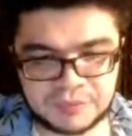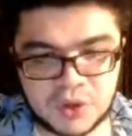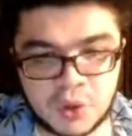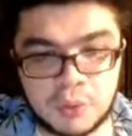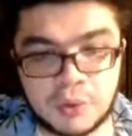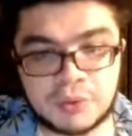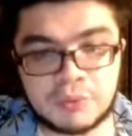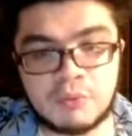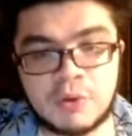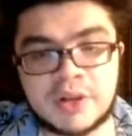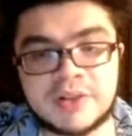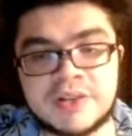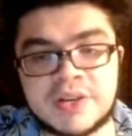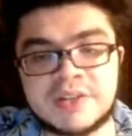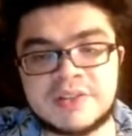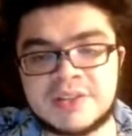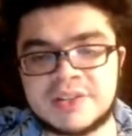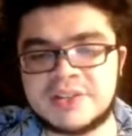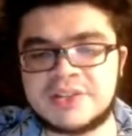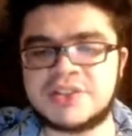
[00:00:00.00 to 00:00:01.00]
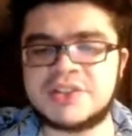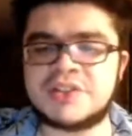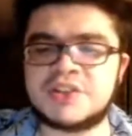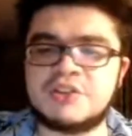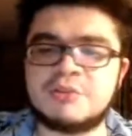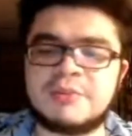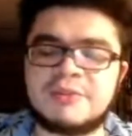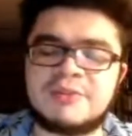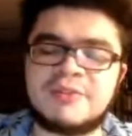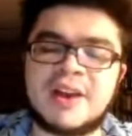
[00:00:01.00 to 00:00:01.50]
With one delicious
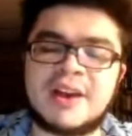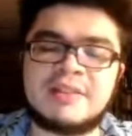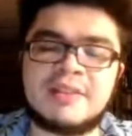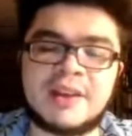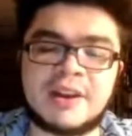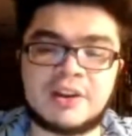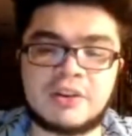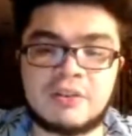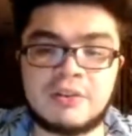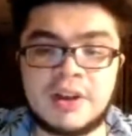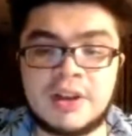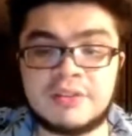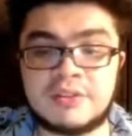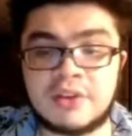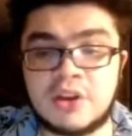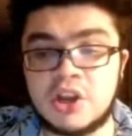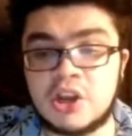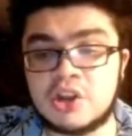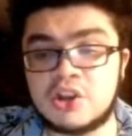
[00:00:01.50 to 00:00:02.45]
scoop of Athletic Greens,